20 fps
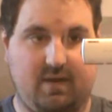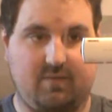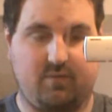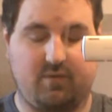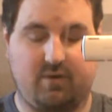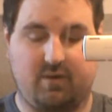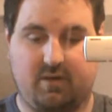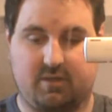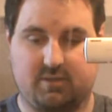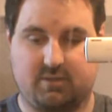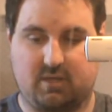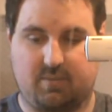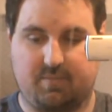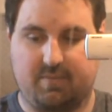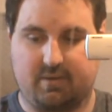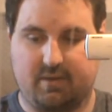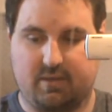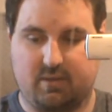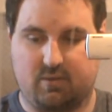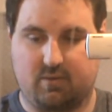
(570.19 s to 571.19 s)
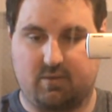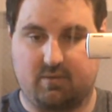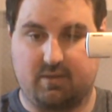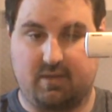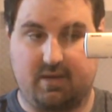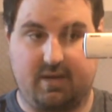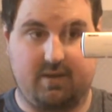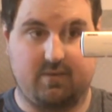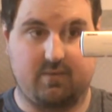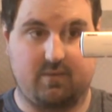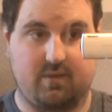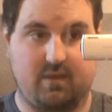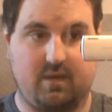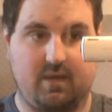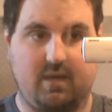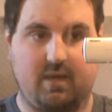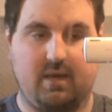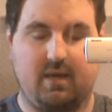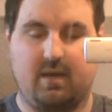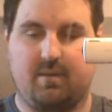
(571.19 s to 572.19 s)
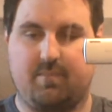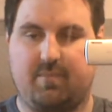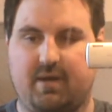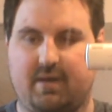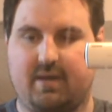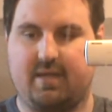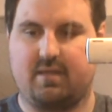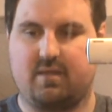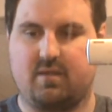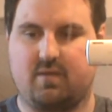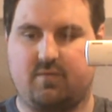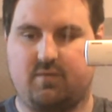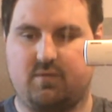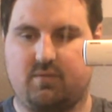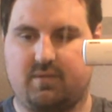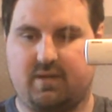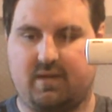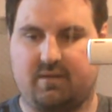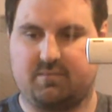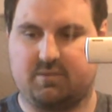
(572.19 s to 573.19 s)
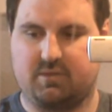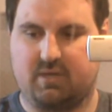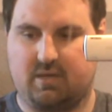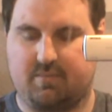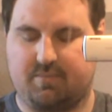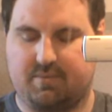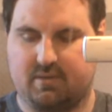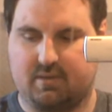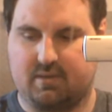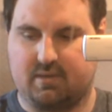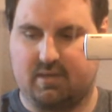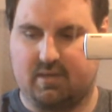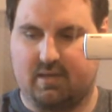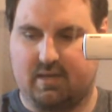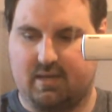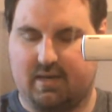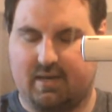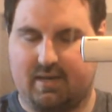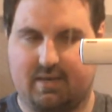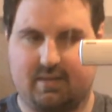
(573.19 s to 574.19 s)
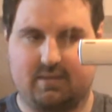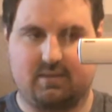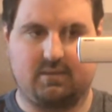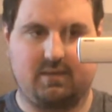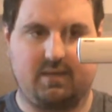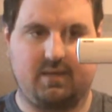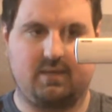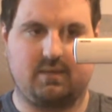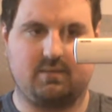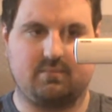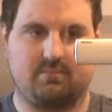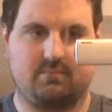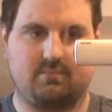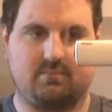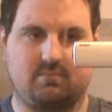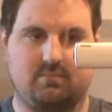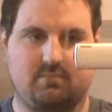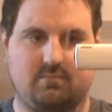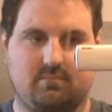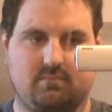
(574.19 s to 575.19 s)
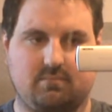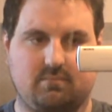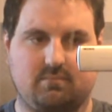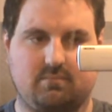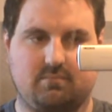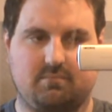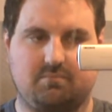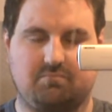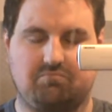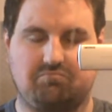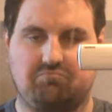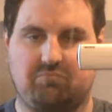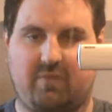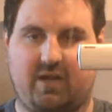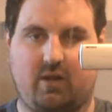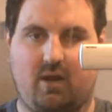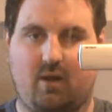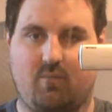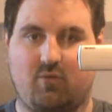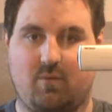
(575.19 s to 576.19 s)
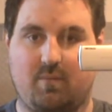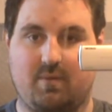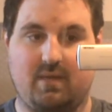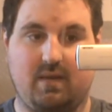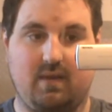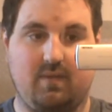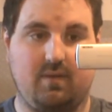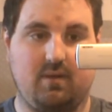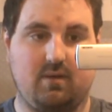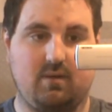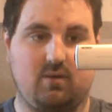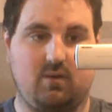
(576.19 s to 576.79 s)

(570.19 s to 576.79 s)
I've already got a shopping list sorted out, but this is a full-time job, and I can't promise anything.